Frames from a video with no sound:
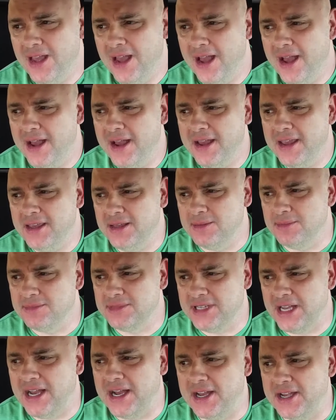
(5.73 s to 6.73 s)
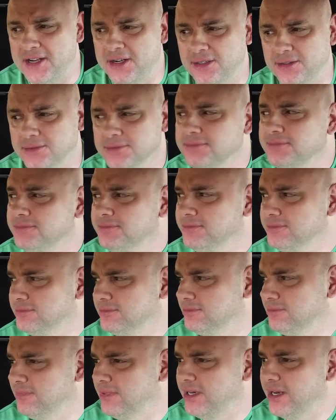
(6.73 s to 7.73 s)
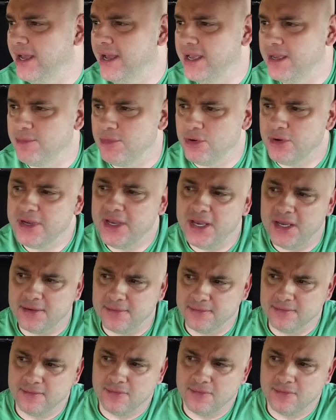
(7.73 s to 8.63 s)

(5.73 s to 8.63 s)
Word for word: I am tired, but I am okay.